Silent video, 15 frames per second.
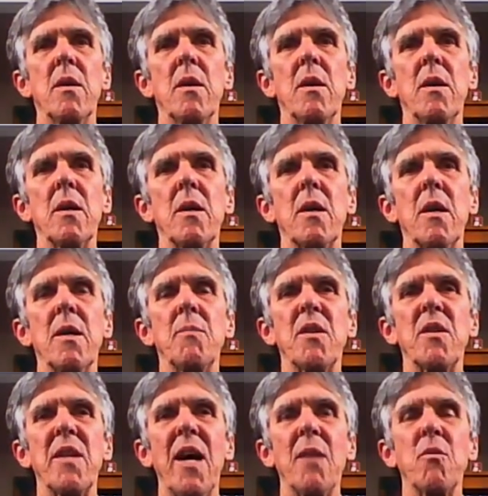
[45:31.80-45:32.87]
He claimed
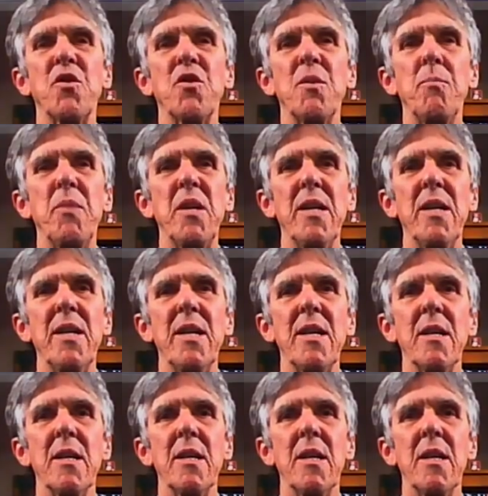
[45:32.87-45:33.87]
that was the beginning.